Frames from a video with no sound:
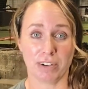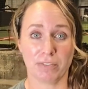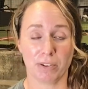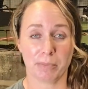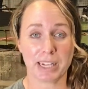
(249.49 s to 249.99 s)
And
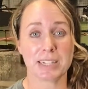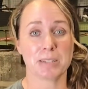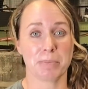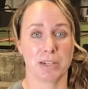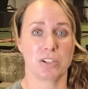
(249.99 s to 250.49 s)
for me, it's
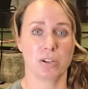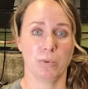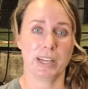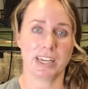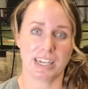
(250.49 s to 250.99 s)
a pitch that
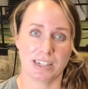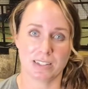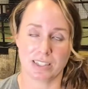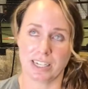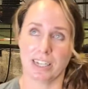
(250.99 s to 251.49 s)
we can
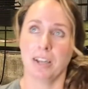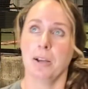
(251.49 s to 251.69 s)
easily